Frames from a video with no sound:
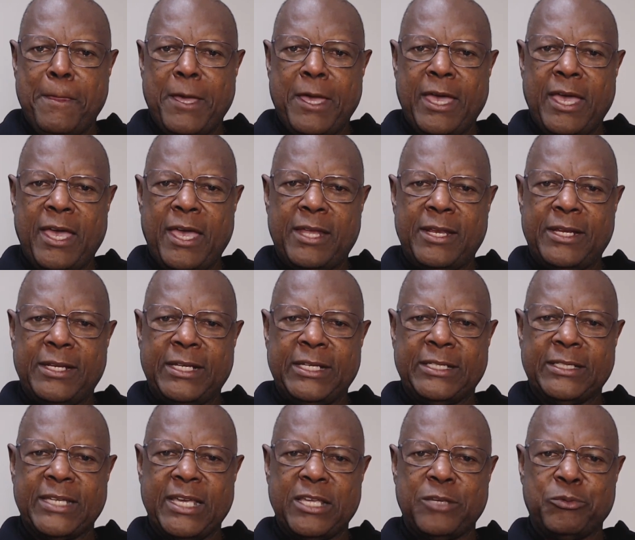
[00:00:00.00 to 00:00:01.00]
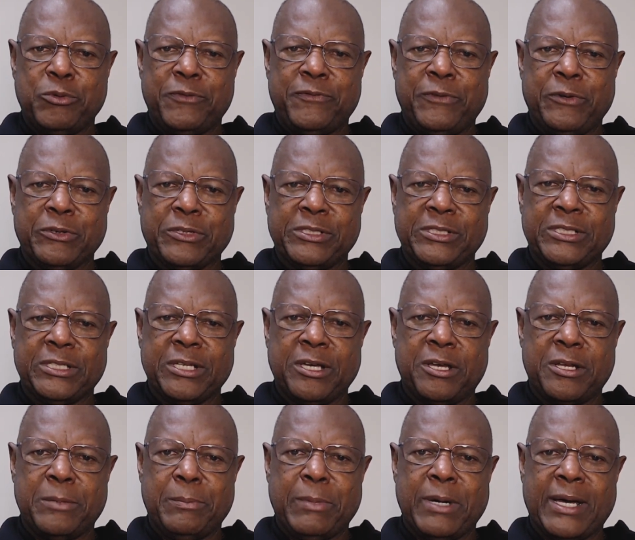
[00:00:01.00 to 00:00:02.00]
And in this case, we're focusing on
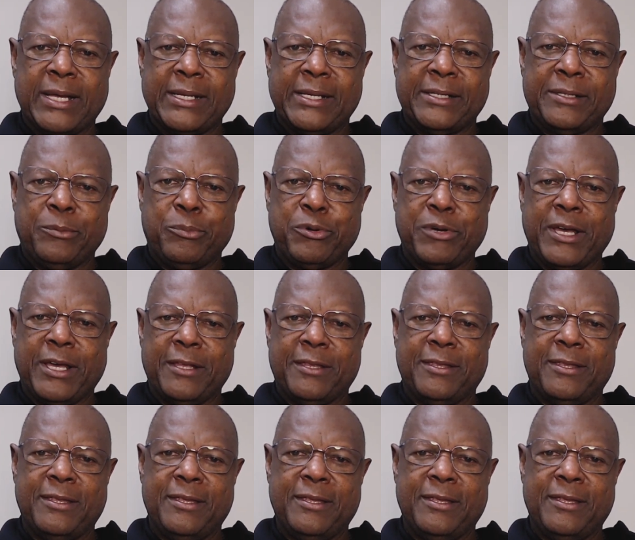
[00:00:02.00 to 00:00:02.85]
the body and the breath.